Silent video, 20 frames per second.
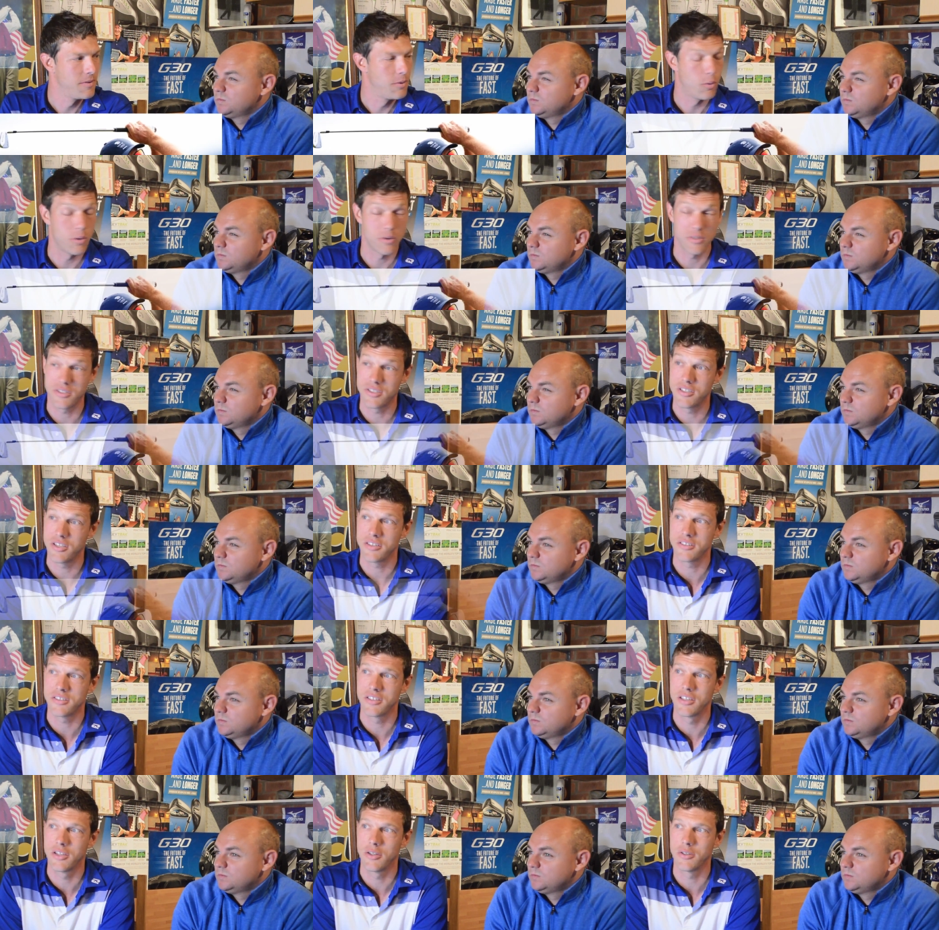Speaker 1: What's
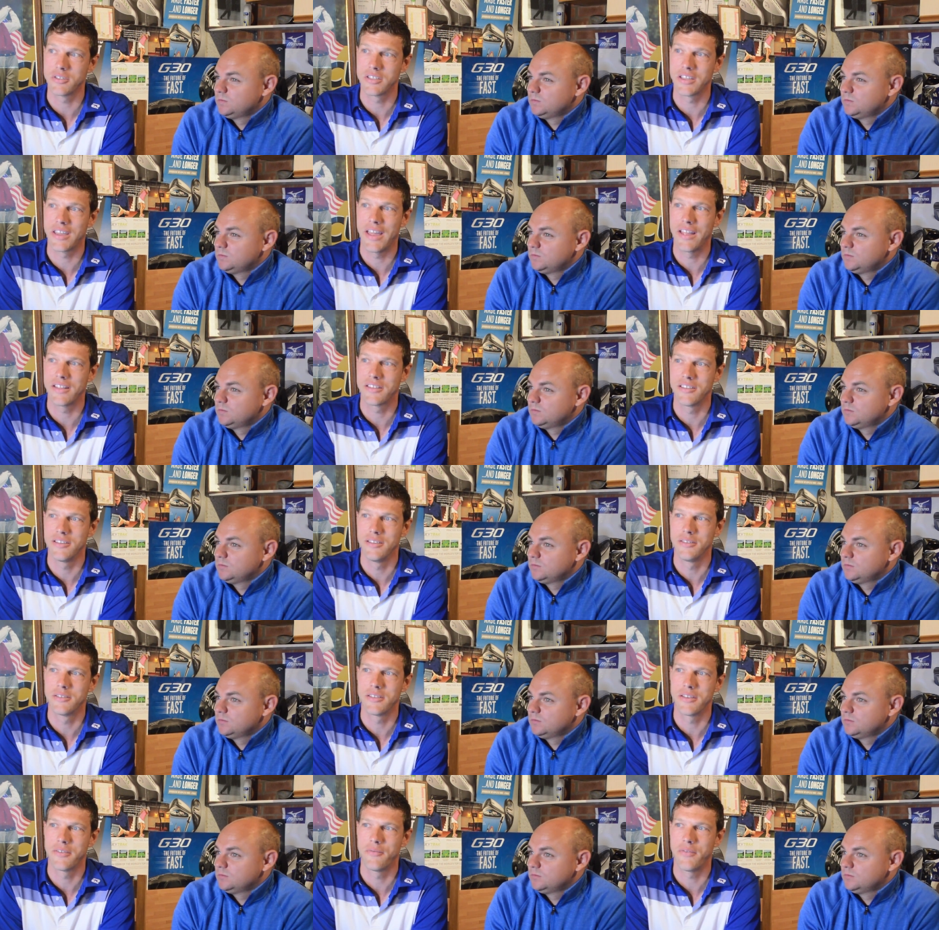Justin got to get
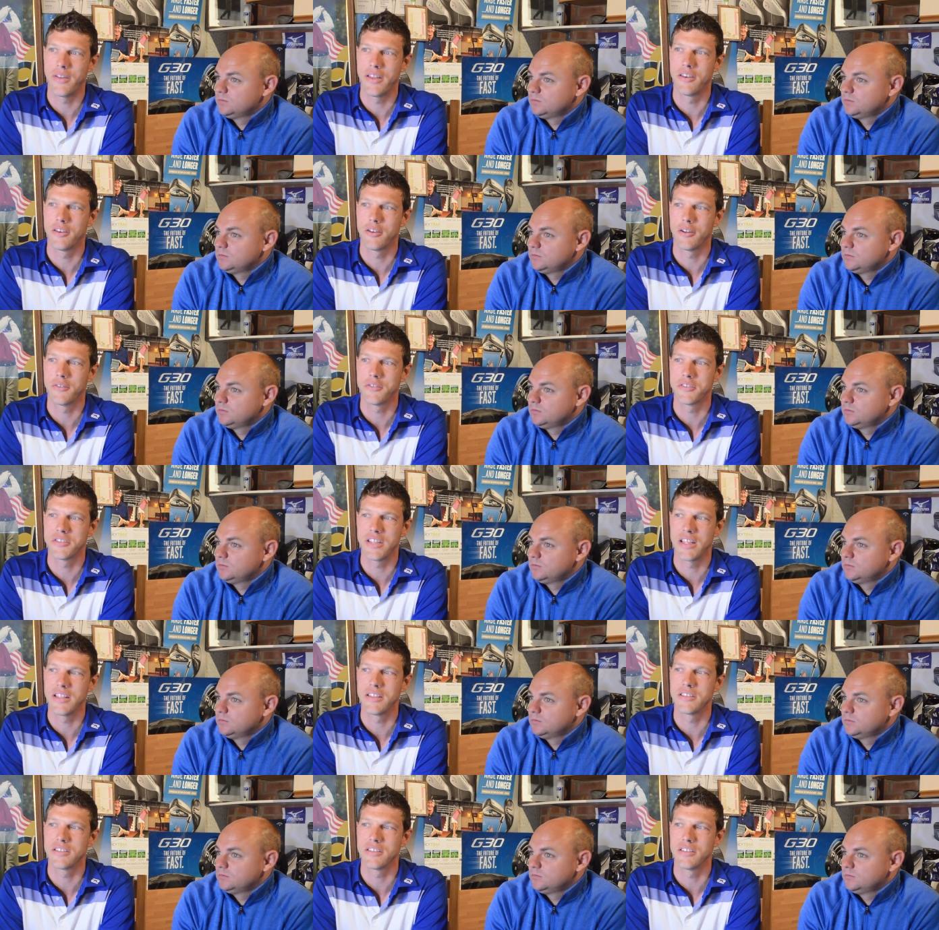to to fend off
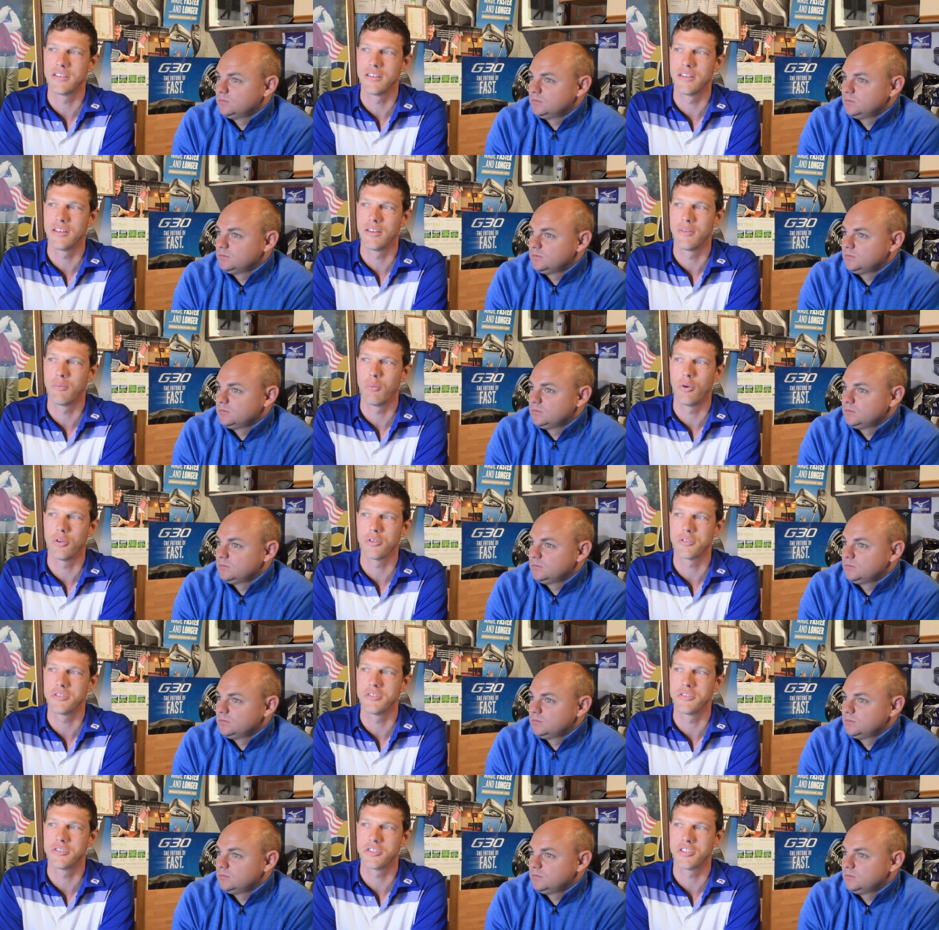Stenson and
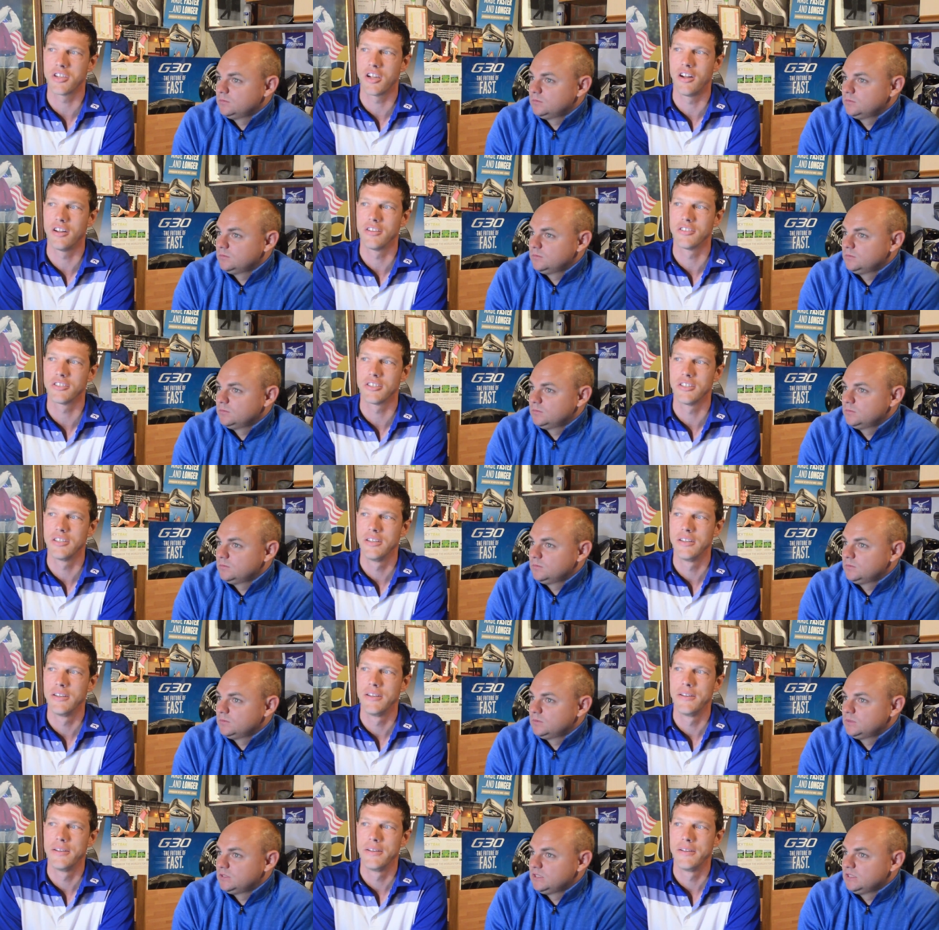Watson's charge?
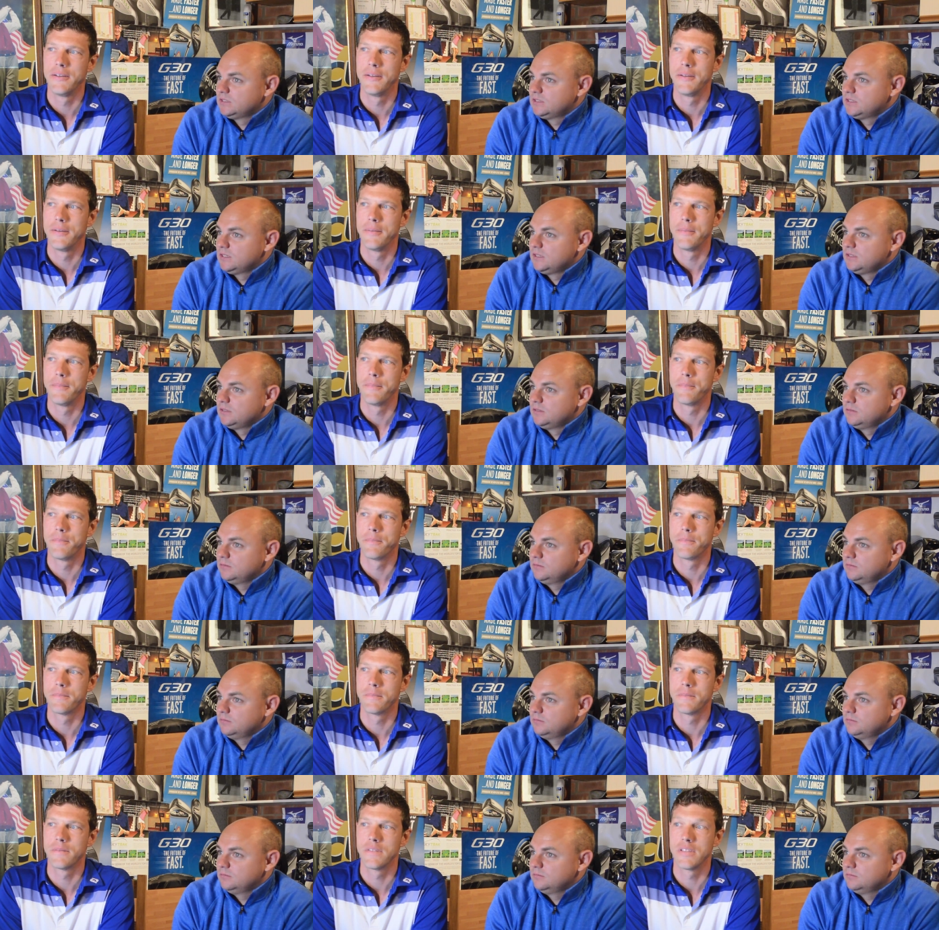16.
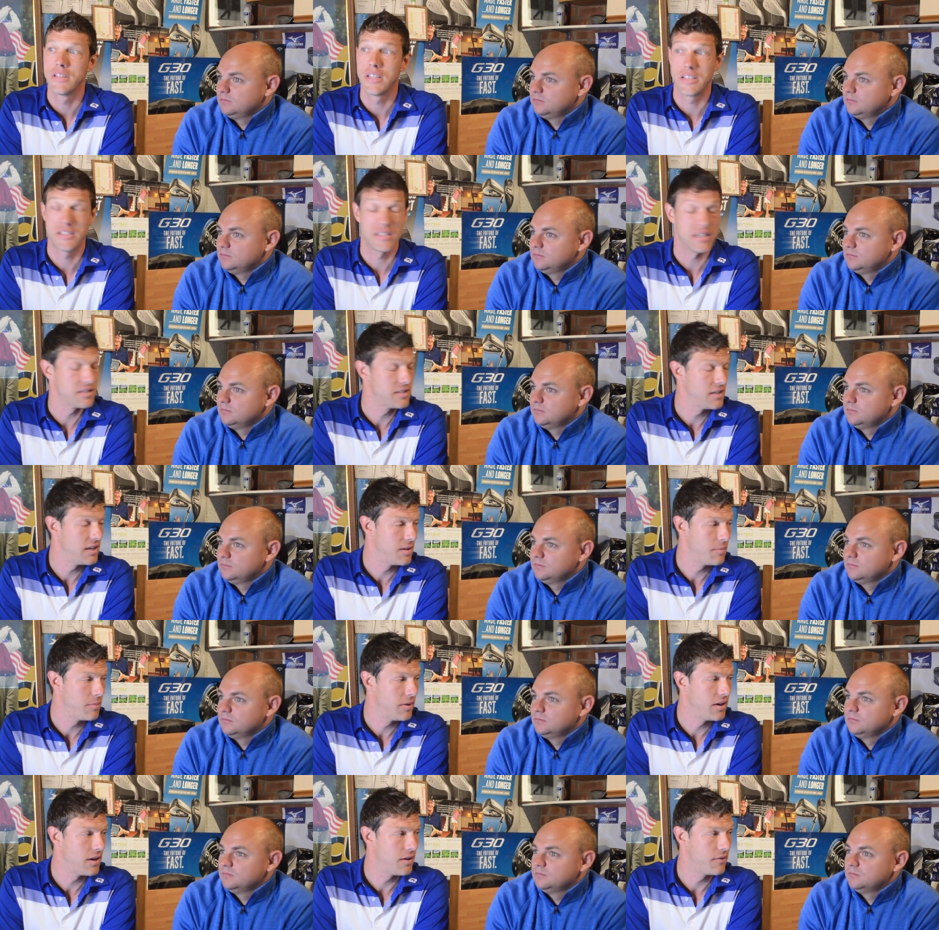I think 16
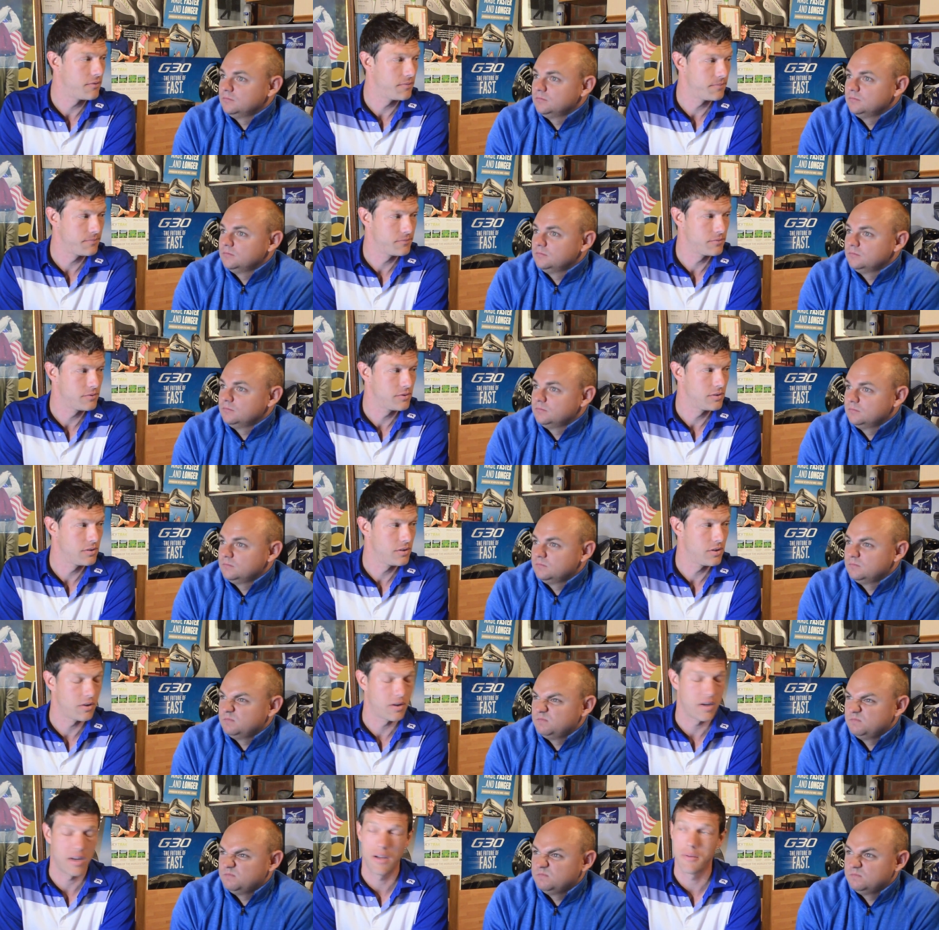will be enough.
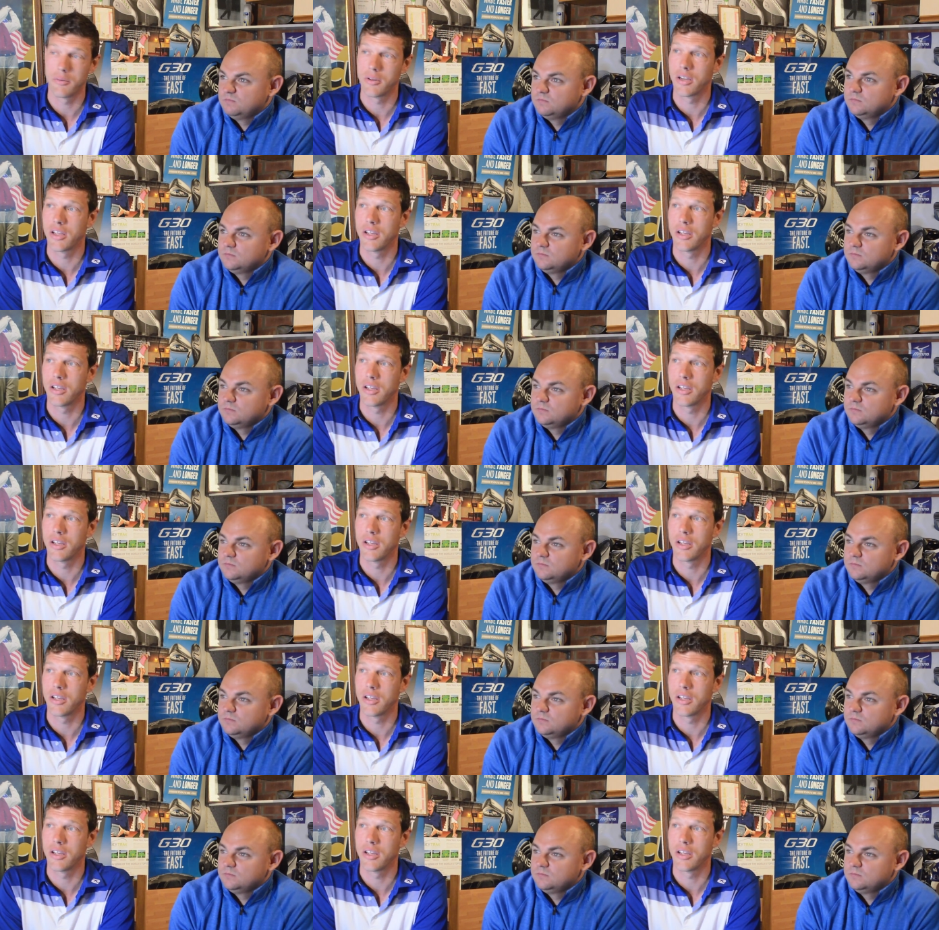Okay, I'm going